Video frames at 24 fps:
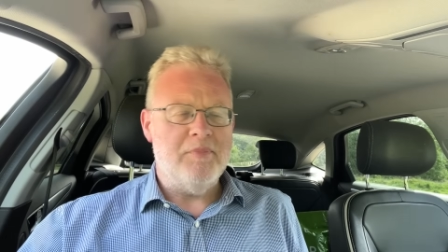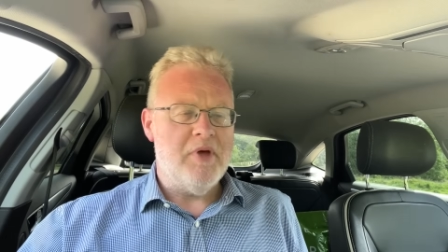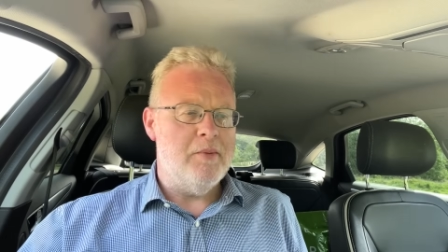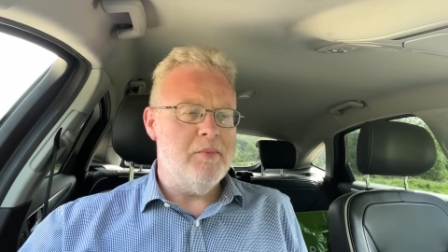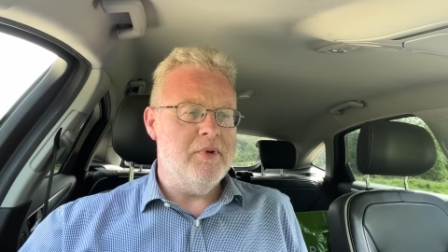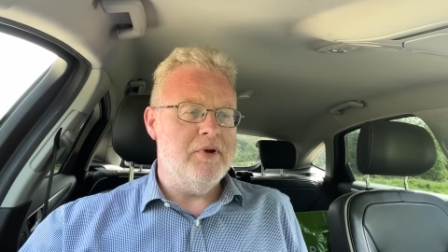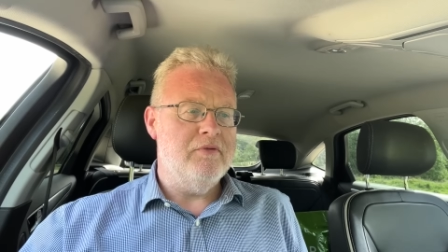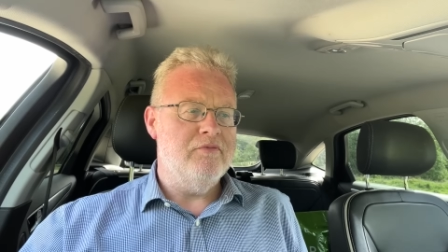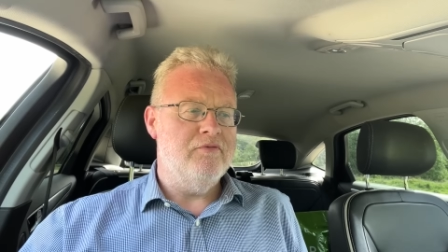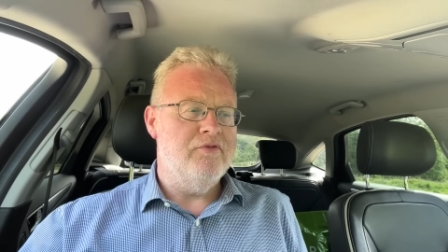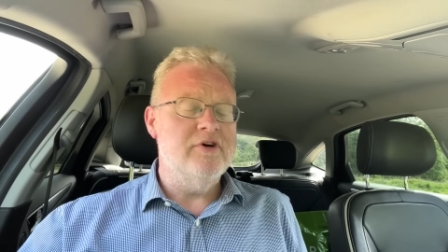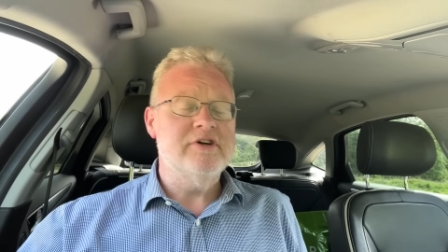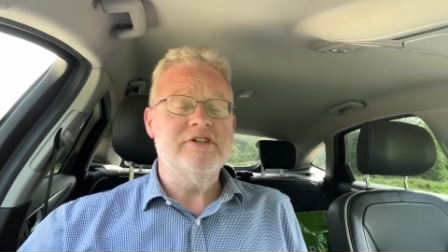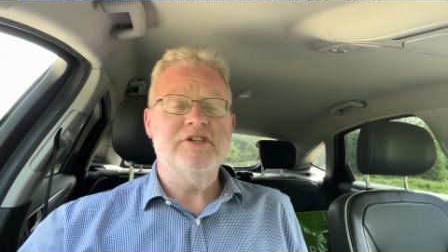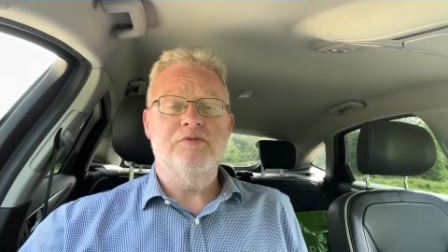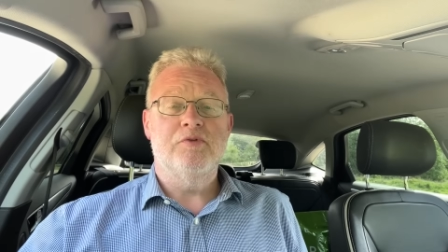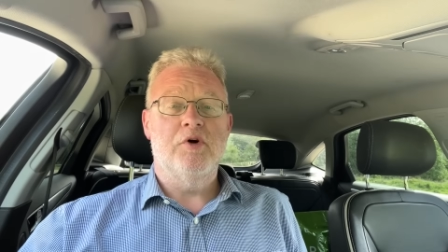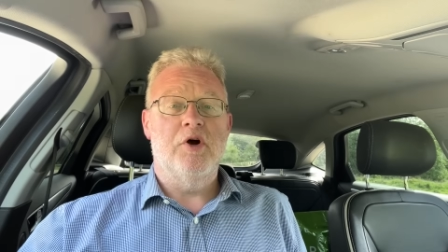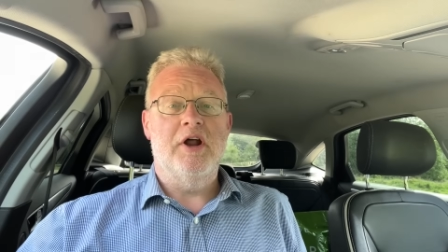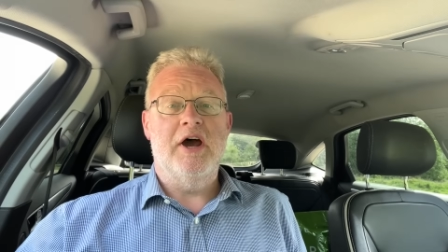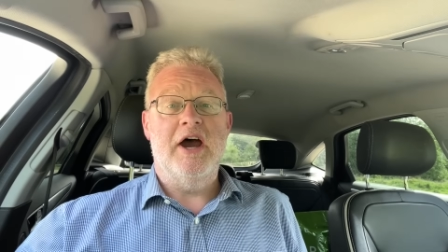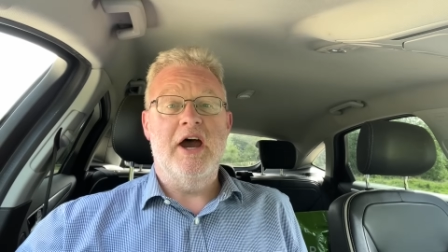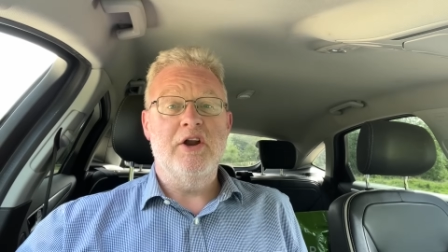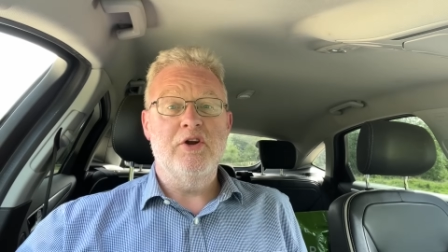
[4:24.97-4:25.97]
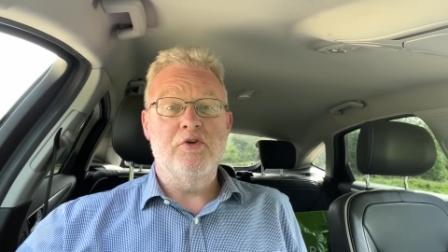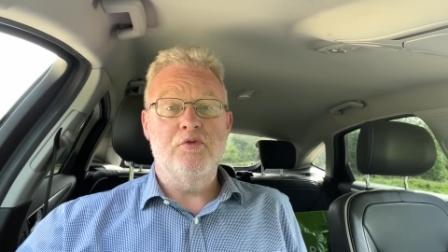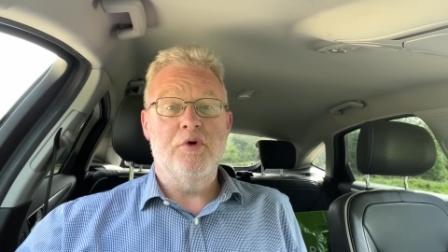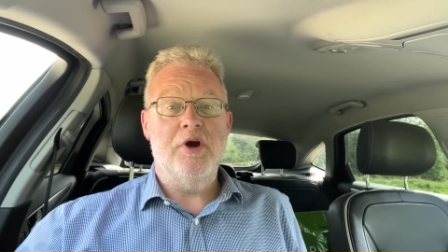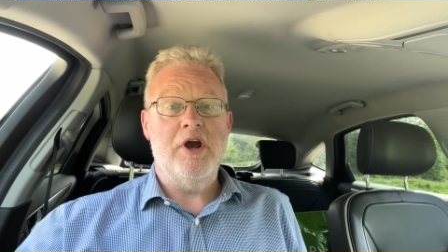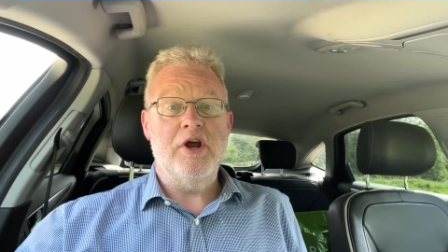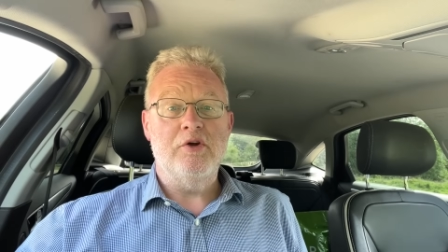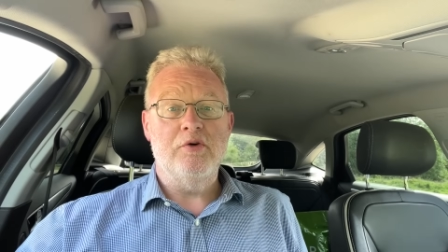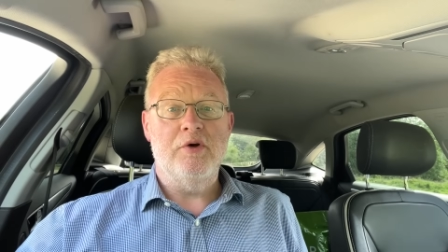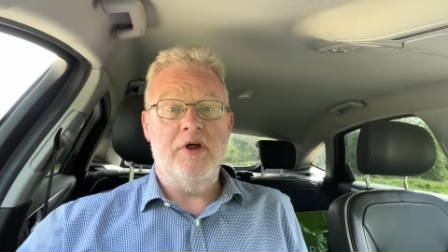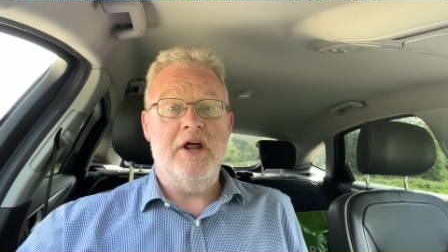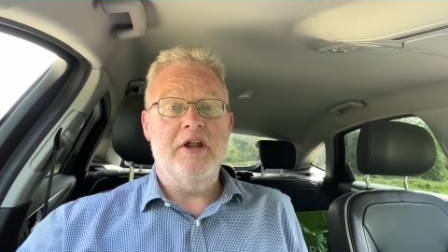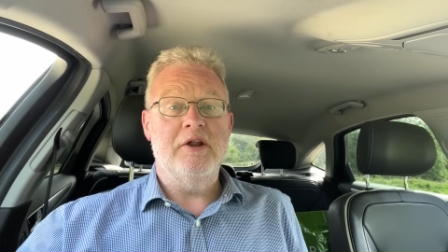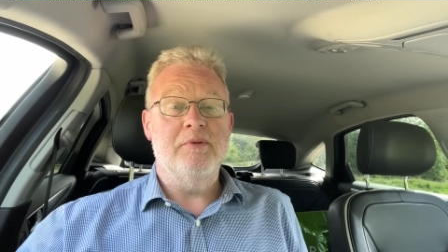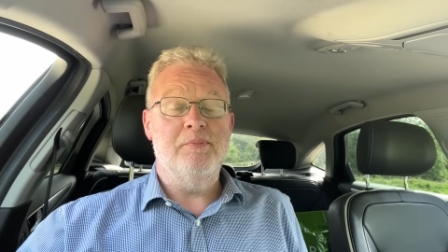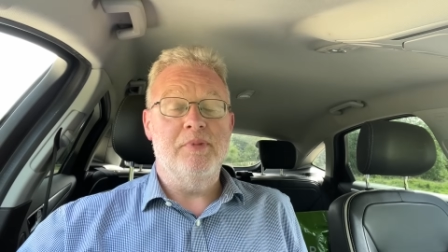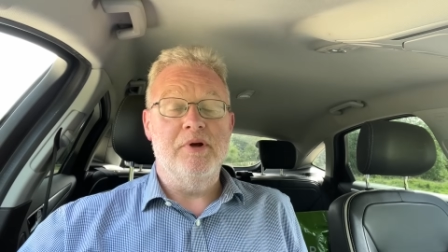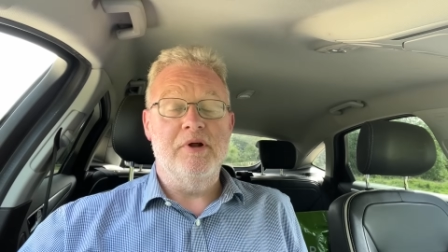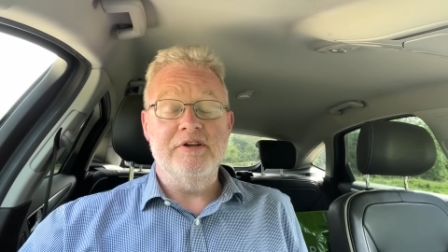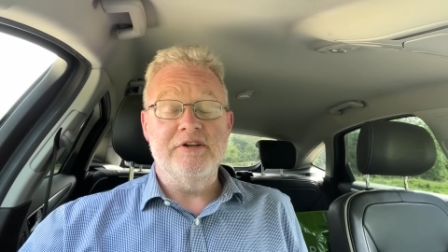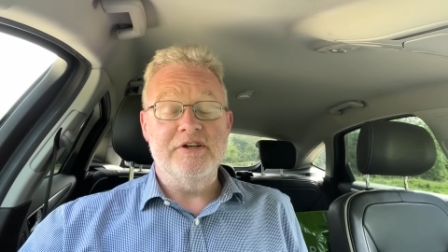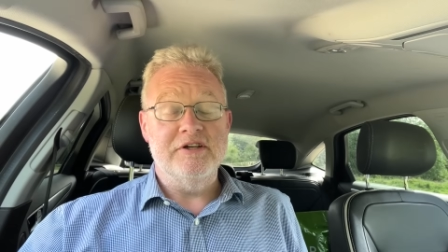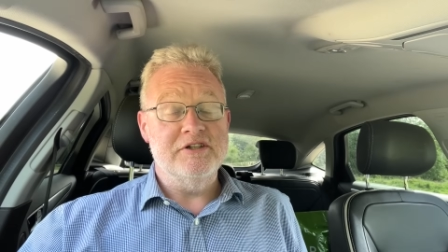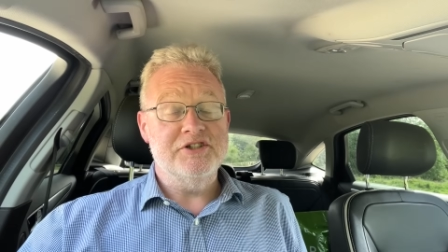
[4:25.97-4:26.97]
I mean, first of all, I had a radio that had a
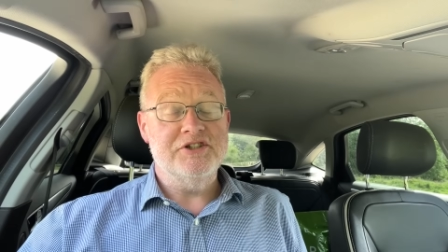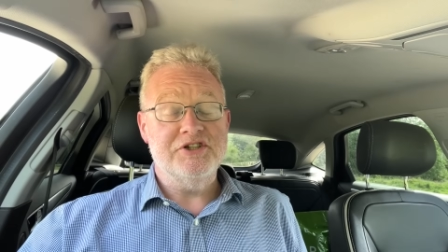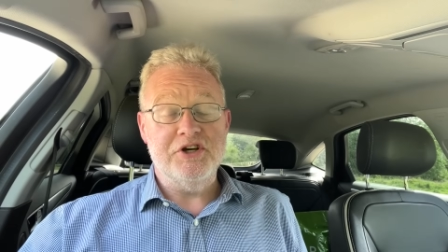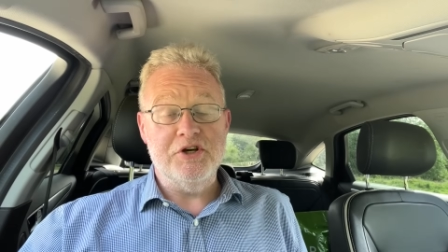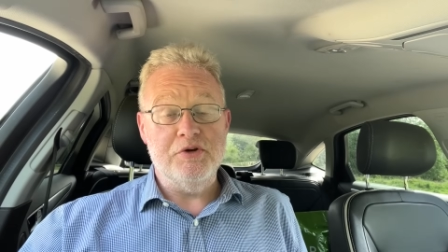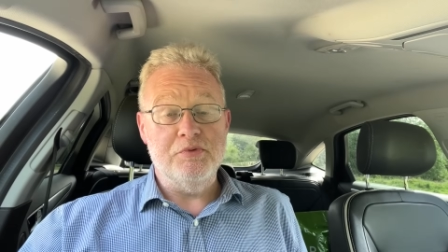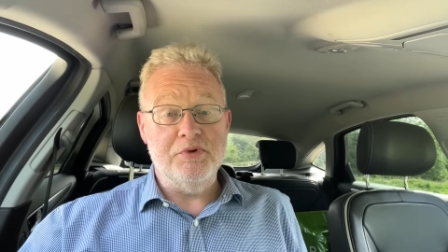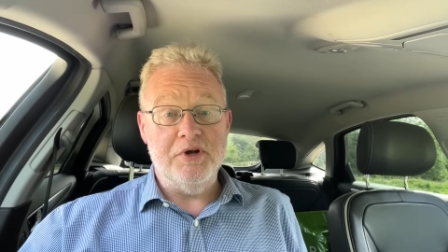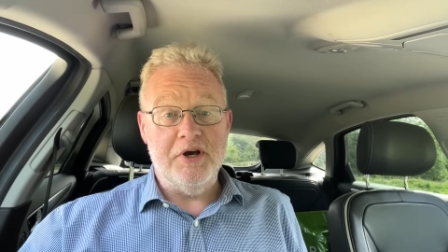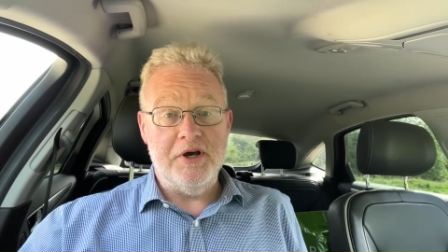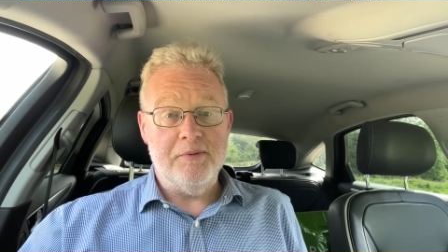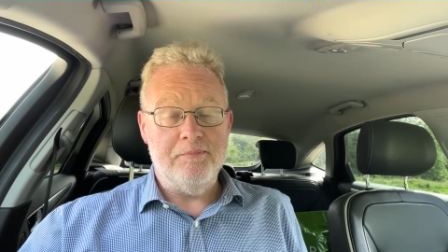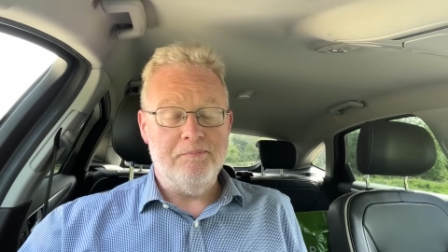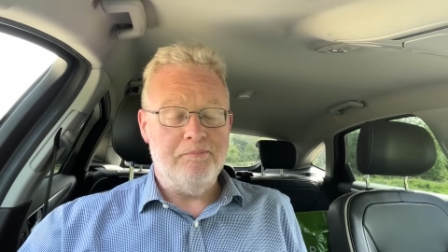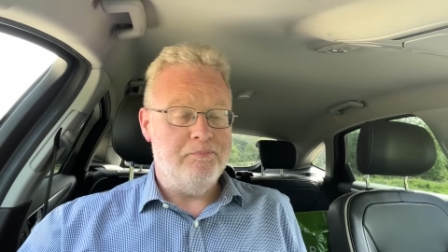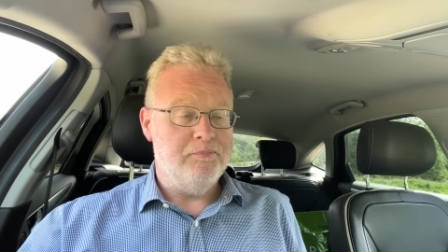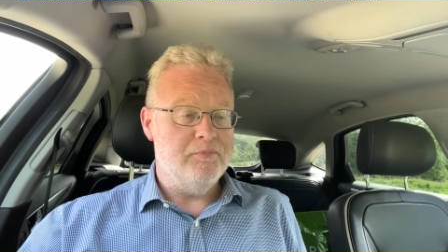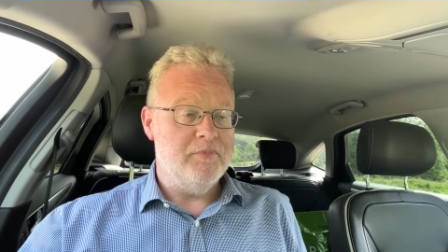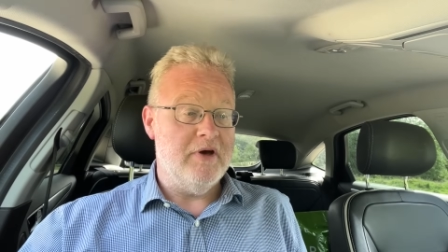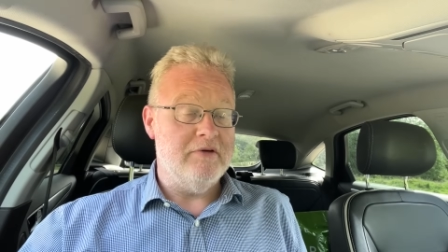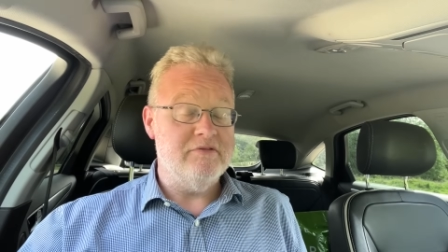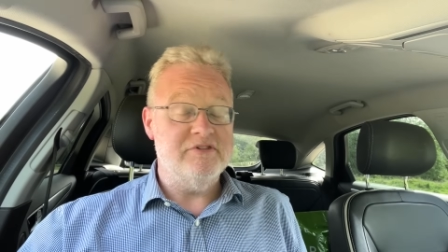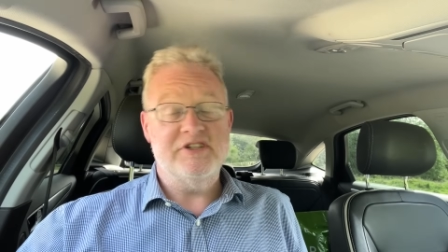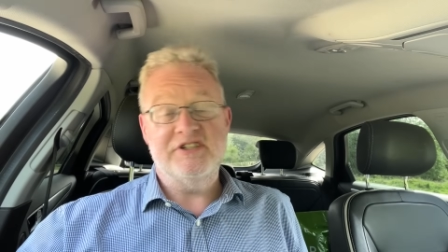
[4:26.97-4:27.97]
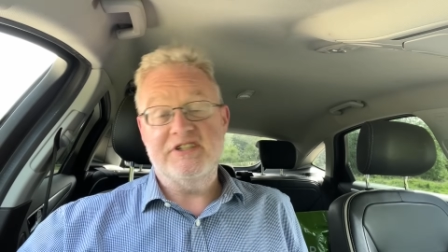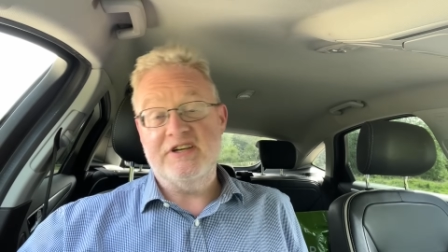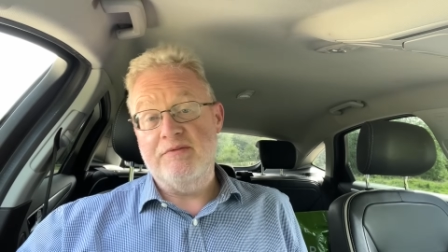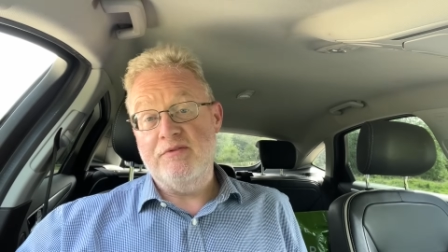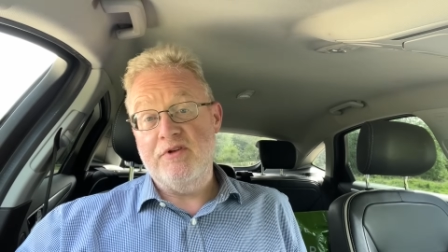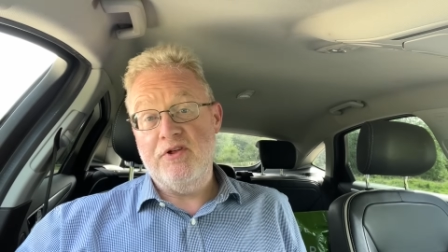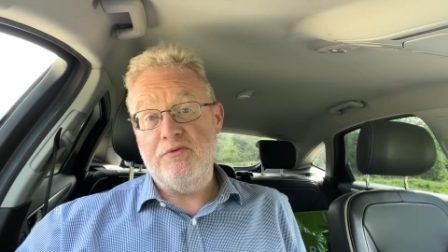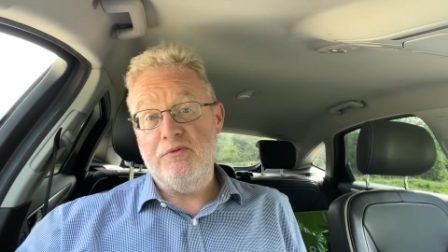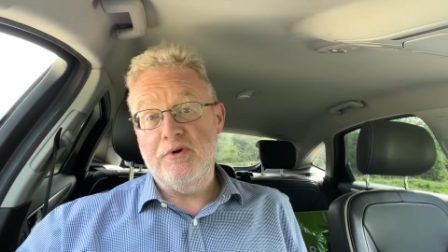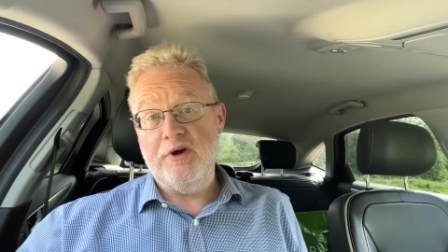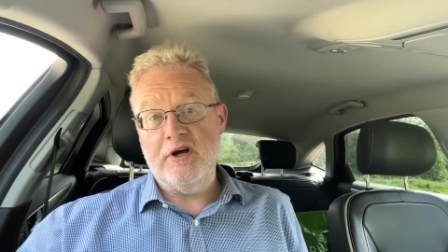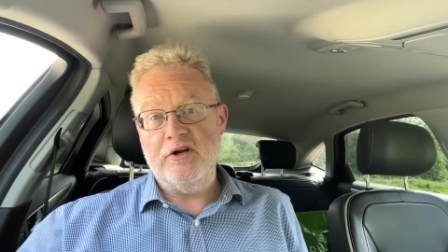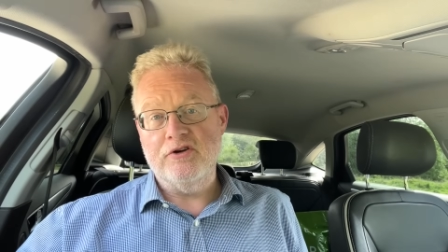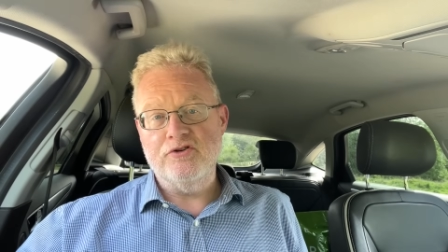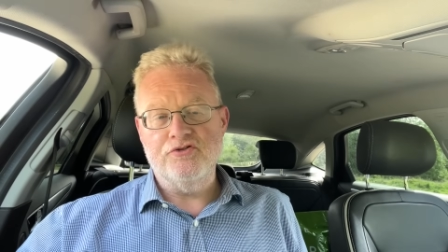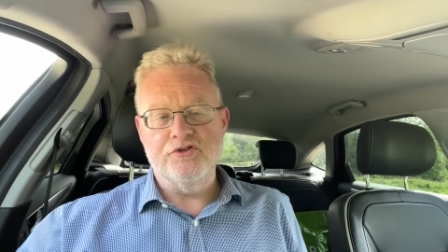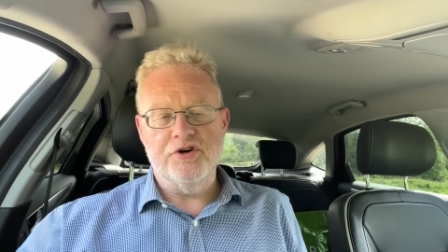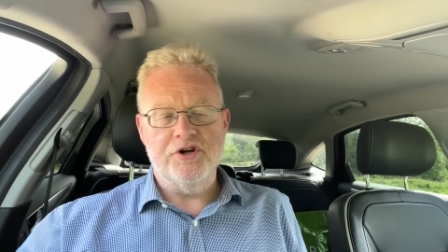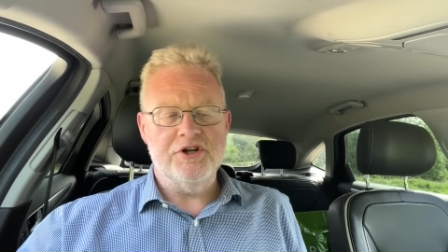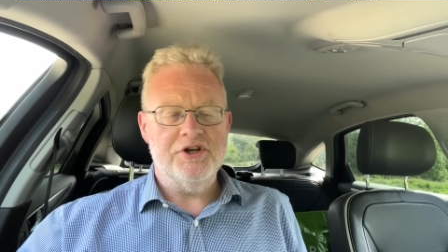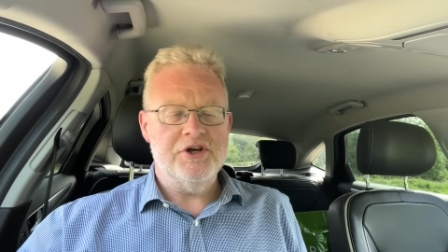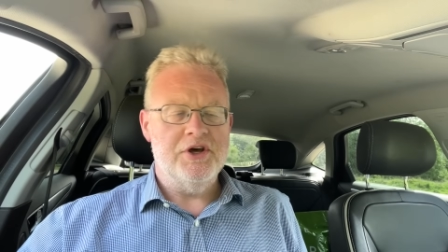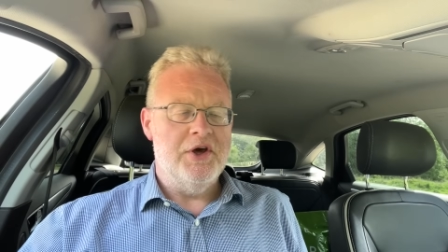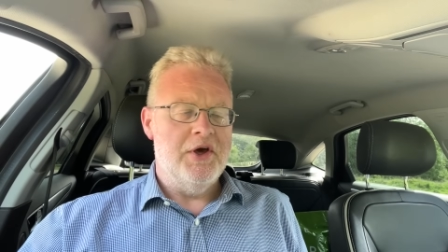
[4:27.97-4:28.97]
built-in tuner. That was a
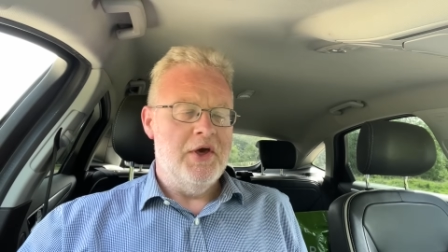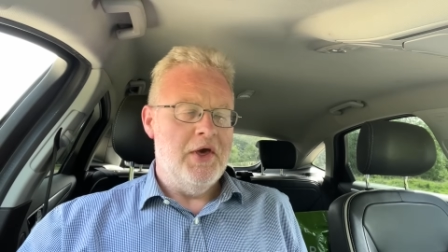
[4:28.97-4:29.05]
7300.